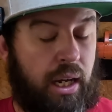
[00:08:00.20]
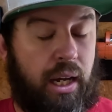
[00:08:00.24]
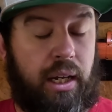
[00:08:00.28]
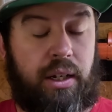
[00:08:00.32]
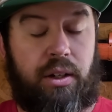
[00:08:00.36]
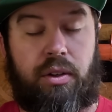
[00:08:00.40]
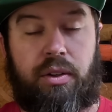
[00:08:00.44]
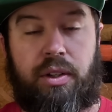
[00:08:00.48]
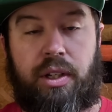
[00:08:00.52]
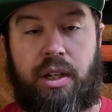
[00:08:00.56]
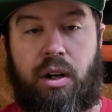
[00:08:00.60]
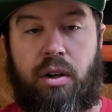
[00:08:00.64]
I
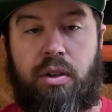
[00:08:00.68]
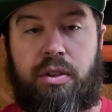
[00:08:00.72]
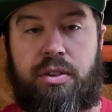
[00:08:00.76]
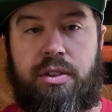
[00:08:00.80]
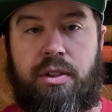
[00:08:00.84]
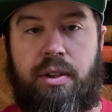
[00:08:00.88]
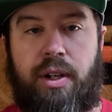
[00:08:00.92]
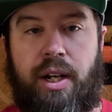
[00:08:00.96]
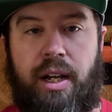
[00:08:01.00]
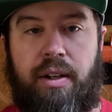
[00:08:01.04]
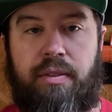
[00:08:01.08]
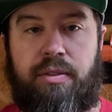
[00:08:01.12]
know they
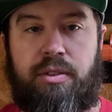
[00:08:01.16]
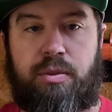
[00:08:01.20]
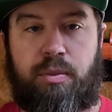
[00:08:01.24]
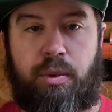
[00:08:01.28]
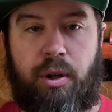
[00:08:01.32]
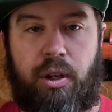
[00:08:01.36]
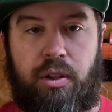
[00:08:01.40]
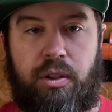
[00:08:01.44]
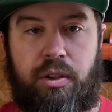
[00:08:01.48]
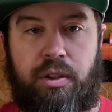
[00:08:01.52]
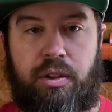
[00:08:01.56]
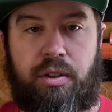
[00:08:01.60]
also have
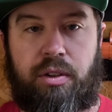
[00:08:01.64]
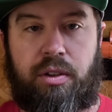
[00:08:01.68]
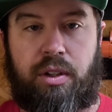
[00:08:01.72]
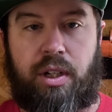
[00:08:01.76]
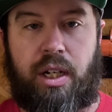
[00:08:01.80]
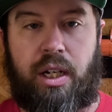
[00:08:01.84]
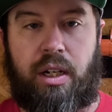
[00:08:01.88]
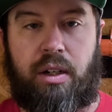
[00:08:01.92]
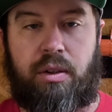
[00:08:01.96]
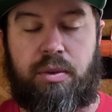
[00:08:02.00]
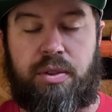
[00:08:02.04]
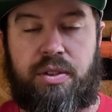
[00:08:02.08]
smaller
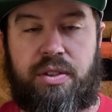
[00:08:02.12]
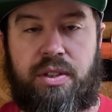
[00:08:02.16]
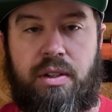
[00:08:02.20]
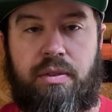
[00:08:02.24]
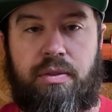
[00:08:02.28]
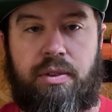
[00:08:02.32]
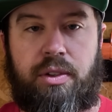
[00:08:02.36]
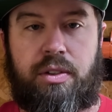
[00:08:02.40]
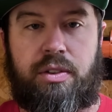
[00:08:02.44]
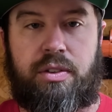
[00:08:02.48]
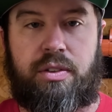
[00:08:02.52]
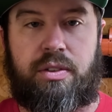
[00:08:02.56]

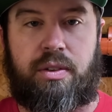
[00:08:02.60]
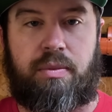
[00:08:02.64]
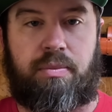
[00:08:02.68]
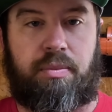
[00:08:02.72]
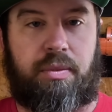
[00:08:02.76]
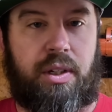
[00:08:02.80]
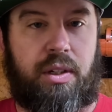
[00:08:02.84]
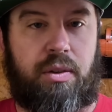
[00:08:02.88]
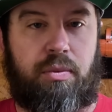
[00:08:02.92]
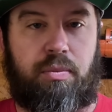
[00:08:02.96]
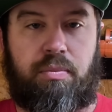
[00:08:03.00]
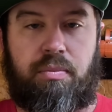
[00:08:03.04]
receivers,
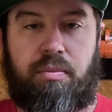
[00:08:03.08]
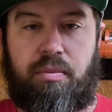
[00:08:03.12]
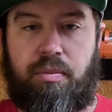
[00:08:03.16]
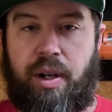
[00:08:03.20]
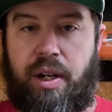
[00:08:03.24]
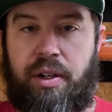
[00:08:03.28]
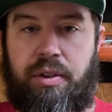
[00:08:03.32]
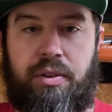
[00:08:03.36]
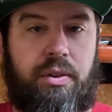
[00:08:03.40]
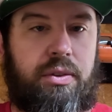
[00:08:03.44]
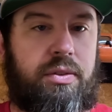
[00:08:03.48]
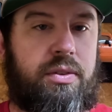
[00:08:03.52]

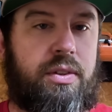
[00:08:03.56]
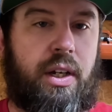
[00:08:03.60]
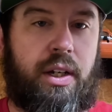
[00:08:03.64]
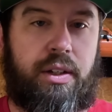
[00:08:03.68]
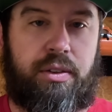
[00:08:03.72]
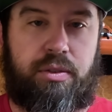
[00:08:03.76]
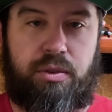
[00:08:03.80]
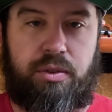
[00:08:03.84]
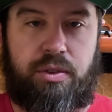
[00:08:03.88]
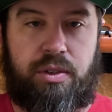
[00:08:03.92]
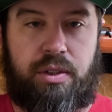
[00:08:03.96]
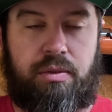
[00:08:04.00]

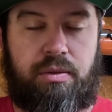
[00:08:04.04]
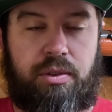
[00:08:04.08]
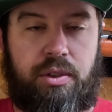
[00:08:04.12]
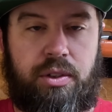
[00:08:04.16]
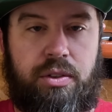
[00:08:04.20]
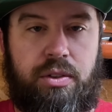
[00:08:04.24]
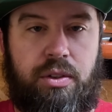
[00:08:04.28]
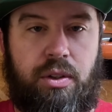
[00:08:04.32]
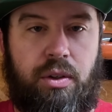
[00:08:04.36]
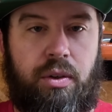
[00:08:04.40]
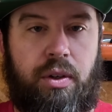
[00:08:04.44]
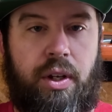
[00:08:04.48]
micro-sized
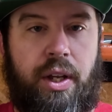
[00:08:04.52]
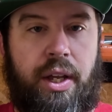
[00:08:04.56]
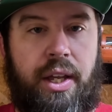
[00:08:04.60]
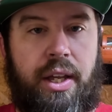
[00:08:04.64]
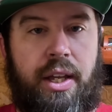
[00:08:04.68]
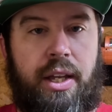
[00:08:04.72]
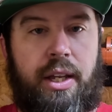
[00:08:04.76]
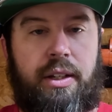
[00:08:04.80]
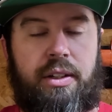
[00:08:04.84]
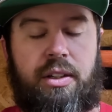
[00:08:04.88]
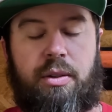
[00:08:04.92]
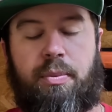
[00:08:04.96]
receivers. So
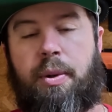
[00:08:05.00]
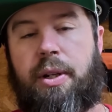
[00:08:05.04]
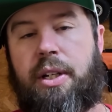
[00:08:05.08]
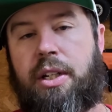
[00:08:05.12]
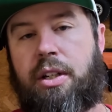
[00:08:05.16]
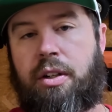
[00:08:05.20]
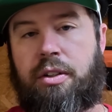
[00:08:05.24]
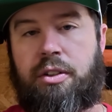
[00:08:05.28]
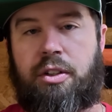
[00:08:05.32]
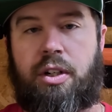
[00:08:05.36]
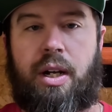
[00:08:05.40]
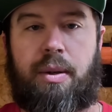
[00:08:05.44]

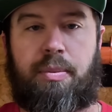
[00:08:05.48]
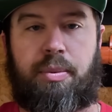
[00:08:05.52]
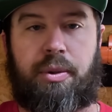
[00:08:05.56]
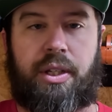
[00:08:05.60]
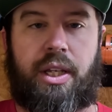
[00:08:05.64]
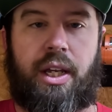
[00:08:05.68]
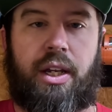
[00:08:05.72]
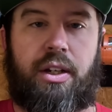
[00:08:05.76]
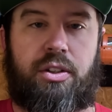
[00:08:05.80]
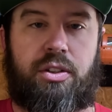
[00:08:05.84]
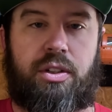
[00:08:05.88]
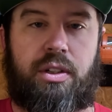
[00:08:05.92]
depending on your
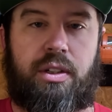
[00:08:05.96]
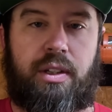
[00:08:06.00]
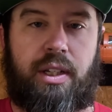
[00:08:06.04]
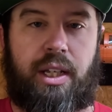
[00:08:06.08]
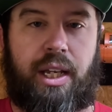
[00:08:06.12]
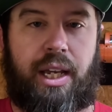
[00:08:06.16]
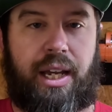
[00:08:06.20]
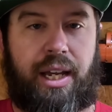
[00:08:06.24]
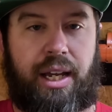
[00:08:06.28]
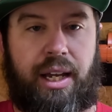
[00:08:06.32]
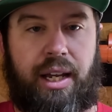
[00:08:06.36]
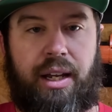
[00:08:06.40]
application,
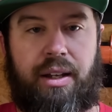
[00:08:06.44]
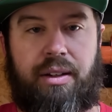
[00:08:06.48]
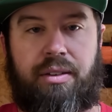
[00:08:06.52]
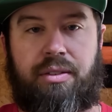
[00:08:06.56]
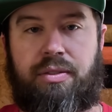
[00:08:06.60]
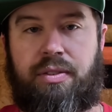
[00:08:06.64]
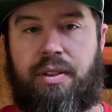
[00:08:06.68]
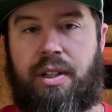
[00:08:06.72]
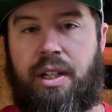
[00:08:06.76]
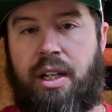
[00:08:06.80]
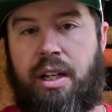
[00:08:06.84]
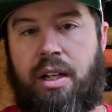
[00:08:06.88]
they
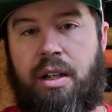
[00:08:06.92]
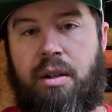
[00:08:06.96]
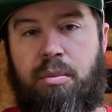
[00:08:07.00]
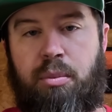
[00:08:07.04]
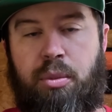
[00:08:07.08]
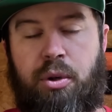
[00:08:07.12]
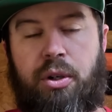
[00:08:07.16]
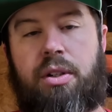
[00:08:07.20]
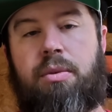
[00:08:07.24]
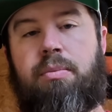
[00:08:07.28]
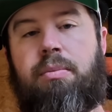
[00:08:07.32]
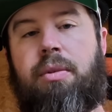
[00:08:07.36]
have
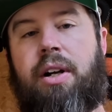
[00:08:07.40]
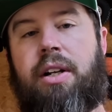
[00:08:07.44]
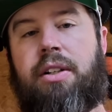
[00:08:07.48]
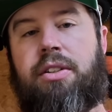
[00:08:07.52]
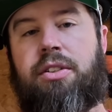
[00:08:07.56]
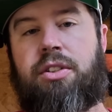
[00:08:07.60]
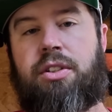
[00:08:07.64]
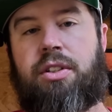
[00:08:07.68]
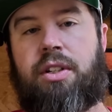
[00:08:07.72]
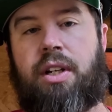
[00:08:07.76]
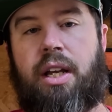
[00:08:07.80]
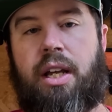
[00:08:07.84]
pretty
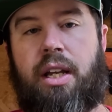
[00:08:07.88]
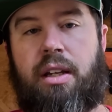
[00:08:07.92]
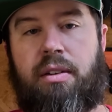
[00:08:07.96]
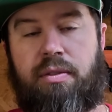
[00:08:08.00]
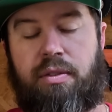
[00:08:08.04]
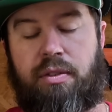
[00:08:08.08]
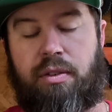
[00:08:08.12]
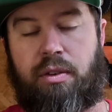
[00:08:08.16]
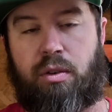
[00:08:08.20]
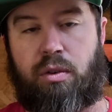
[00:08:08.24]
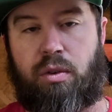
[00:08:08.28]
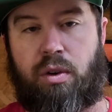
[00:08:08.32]
much a
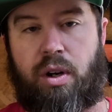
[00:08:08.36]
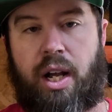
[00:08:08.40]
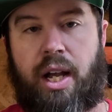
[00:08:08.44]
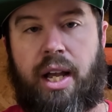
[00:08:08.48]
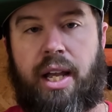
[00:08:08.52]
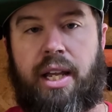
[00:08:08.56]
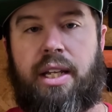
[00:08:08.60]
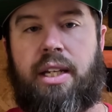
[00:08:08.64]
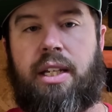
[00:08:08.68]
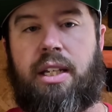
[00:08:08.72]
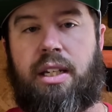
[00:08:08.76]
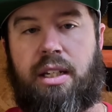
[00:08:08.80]

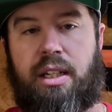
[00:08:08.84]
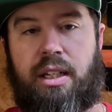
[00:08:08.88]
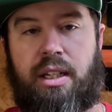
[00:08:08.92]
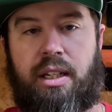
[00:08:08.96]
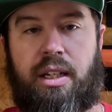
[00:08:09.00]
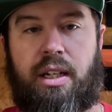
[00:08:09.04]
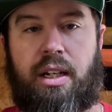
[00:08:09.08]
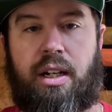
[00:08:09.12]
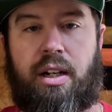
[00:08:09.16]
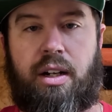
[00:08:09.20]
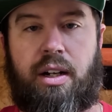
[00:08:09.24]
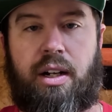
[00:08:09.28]

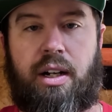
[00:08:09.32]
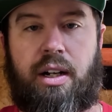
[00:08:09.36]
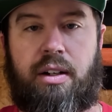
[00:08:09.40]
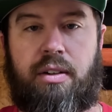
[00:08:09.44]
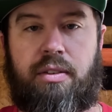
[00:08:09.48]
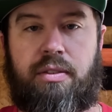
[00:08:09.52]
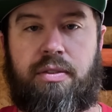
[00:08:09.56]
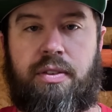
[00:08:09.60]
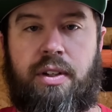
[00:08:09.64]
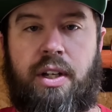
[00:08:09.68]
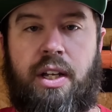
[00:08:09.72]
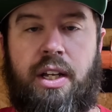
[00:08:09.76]
variety
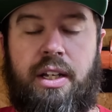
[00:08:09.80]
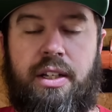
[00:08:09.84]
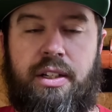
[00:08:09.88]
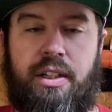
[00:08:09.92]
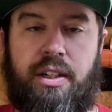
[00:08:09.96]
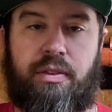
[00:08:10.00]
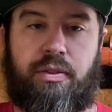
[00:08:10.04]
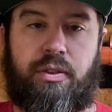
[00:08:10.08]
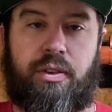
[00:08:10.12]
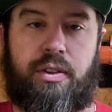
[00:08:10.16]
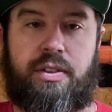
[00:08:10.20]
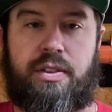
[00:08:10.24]
of
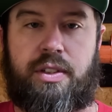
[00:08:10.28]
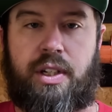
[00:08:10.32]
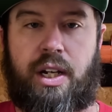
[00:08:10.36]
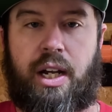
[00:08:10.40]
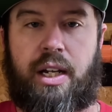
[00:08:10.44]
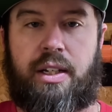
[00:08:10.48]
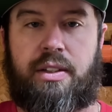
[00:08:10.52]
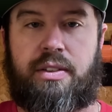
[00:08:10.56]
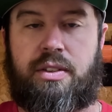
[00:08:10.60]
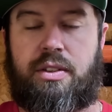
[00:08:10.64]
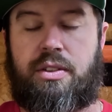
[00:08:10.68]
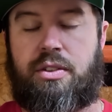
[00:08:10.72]
different
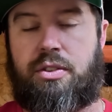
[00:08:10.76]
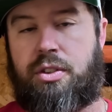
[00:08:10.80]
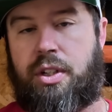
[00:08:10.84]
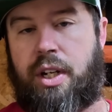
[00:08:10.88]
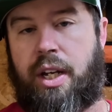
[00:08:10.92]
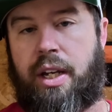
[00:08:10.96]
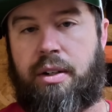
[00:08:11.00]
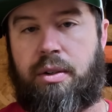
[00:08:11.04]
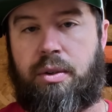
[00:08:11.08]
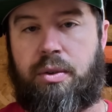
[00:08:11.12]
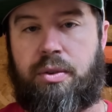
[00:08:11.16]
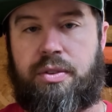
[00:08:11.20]
sizes,
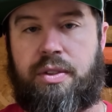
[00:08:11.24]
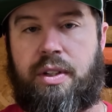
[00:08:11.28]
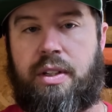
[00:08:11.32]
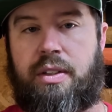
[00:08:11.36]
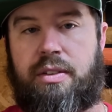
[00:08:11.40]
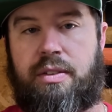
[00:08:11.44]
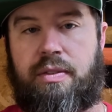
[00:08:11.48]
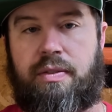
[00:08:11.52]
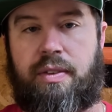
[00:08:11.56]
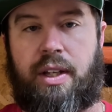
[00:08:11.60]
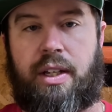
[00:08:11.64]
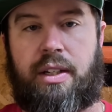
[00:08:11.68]
channels,
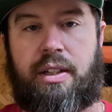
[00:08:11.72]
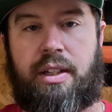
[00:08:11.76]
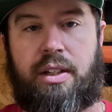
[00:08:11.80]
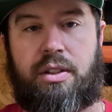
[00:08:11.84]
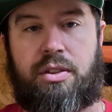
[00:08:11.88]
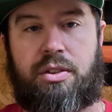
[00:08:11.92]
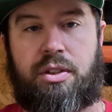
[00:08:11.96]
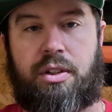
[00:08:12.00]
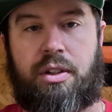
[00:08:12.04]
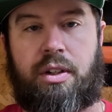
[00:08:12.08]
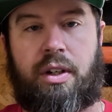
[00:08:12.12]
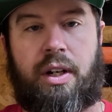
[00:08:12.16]
things of that
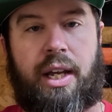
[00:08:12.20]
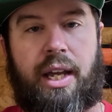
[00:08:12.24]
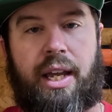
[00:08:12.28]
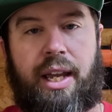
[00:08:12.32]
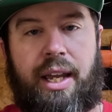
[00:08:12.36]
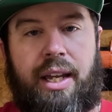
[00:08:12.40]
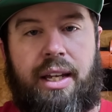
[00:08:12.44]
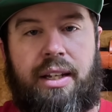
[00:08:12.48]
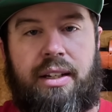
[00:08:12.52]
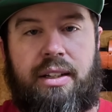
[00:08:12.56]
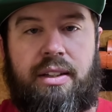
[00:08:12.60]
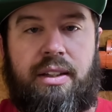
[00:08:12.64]
nature,
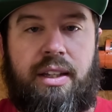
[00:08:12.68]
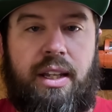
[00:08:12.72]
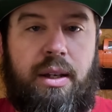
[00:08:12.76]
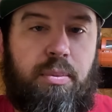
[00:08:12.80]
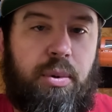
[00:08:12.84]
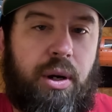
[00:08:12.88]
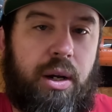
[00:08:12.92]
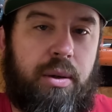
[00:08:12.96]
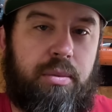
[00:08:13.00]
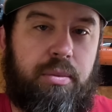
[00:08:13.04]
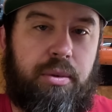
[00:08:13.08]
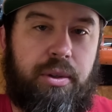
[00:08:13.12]
and they
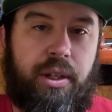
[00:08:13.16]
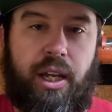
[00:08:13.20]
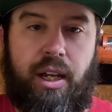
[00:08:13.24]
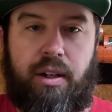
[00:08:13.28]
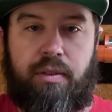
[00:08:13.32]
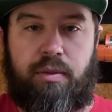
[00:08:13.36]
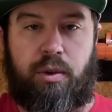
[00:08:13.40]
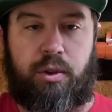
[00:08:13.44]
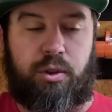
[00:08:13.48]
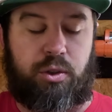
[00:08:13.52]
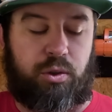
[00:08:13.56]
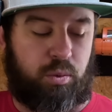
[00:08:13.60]
probably
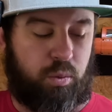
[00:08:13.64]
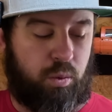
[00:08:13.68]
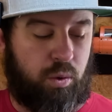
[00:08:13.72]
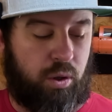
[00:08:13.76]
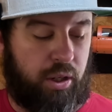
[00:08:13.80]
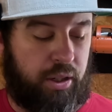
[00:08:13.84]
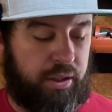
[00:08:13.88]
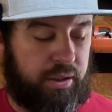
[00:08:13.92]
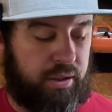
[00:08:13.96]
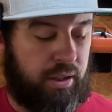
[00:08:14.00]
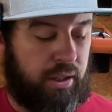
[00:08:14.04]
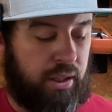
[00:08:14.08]
have what you
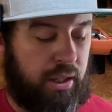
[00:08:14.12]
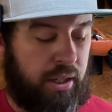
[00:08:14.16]
want.